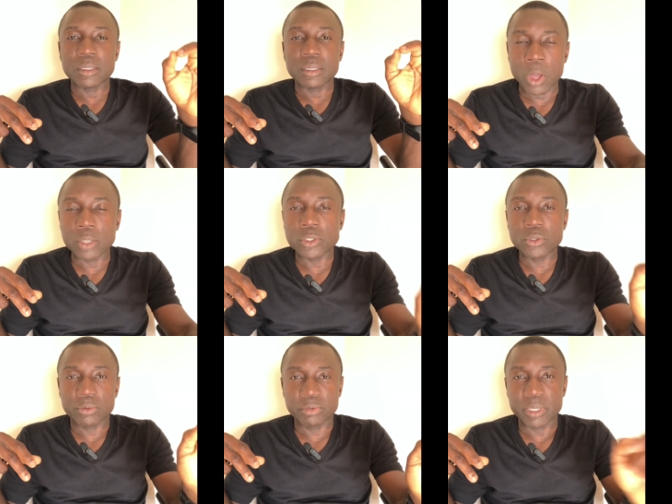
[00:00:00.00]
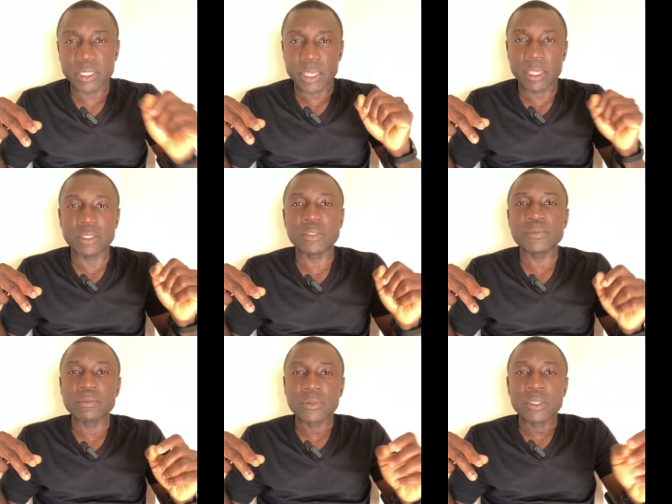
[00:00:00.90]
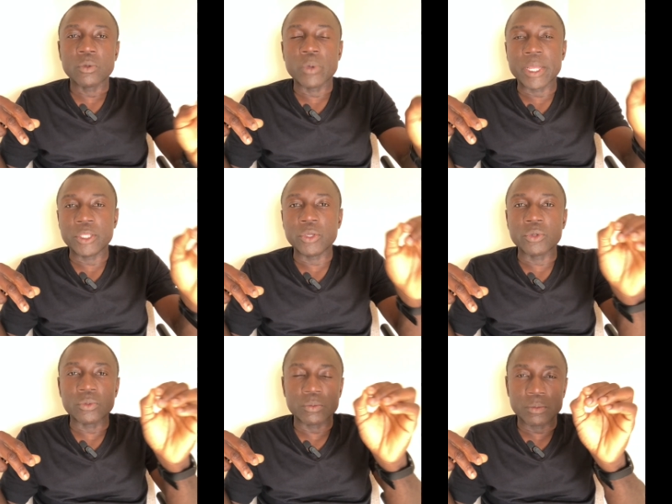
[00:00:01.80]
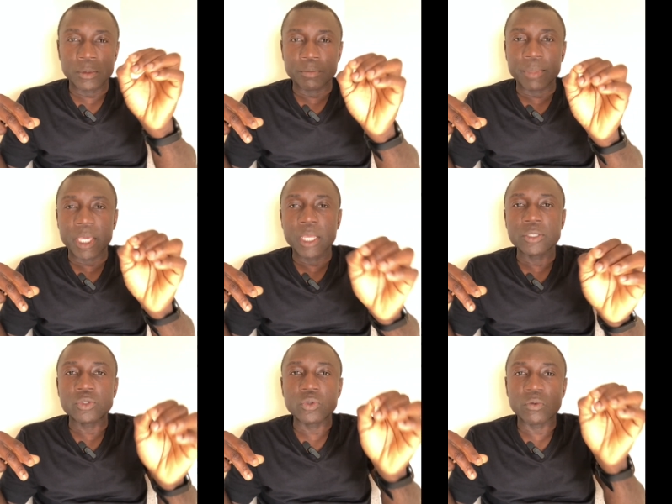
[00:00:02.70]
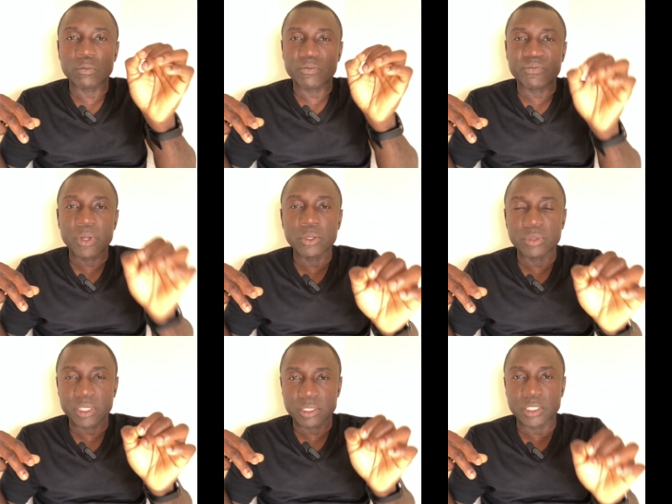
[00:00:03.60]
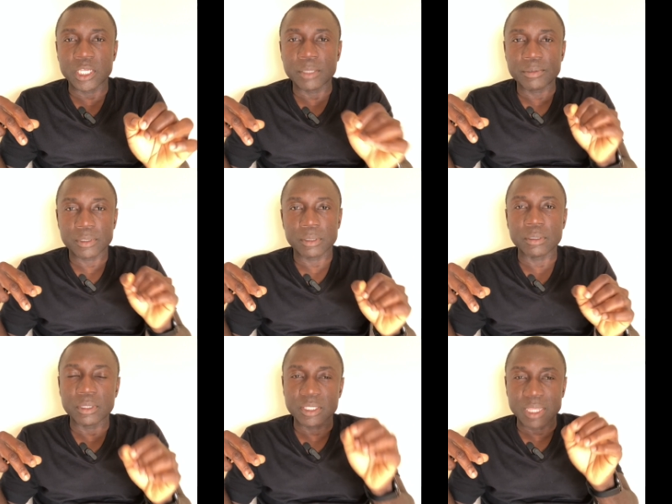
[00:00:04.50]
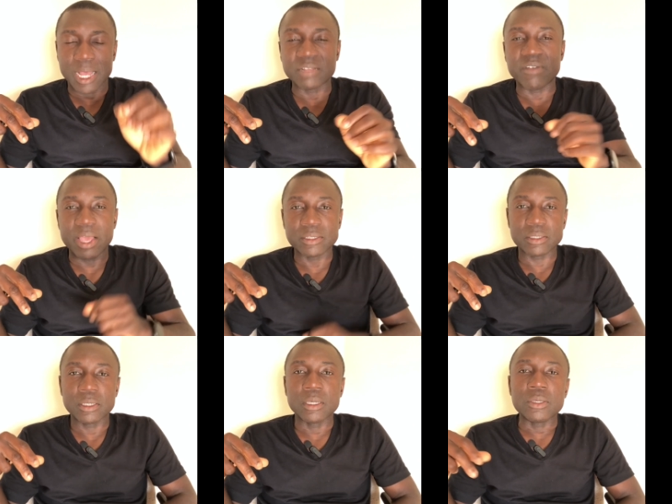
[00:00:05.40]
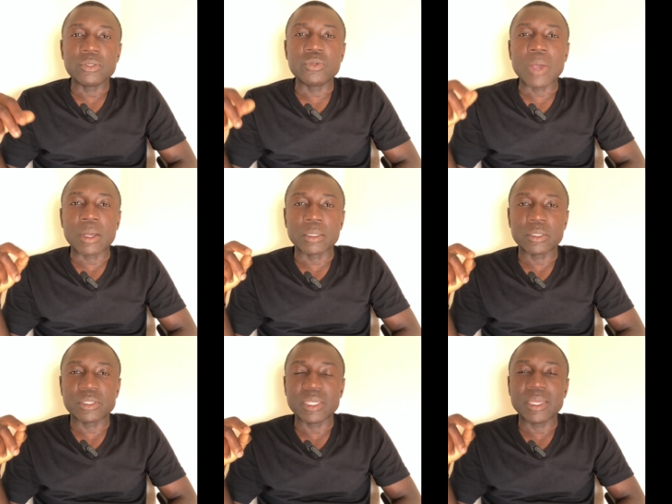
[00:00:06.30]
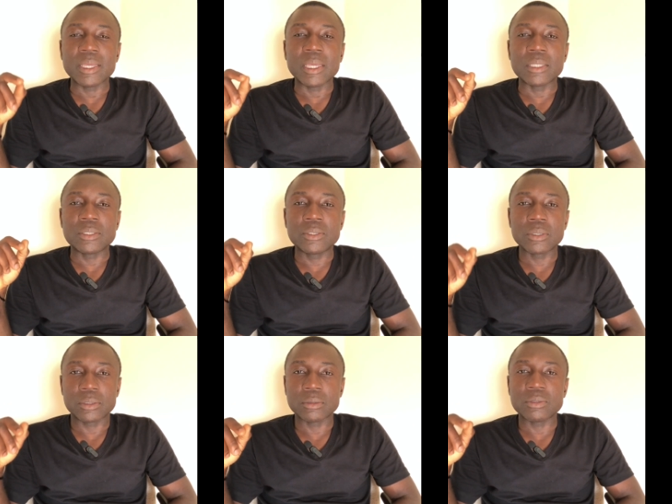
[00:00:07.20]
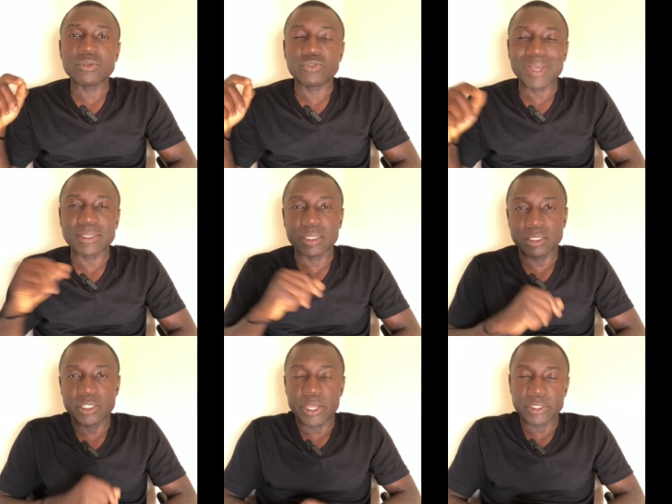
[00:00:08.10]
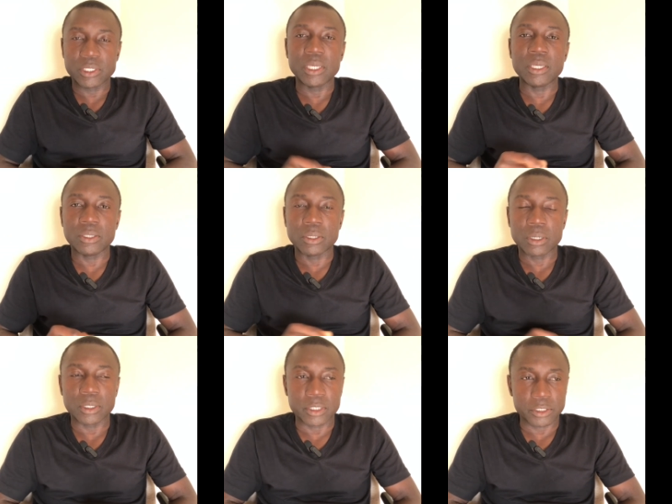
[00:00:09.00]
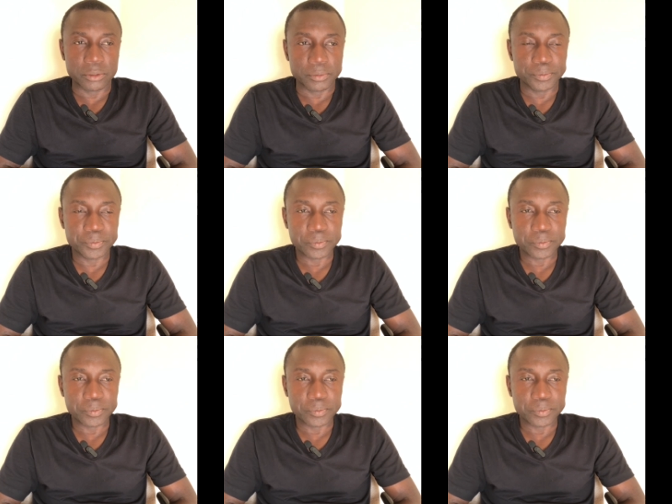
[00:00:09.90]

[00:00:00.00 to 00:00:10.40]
1 to 3 days, when you begin to follow these tips, this advice, you are going to see a total drastic change in your condition.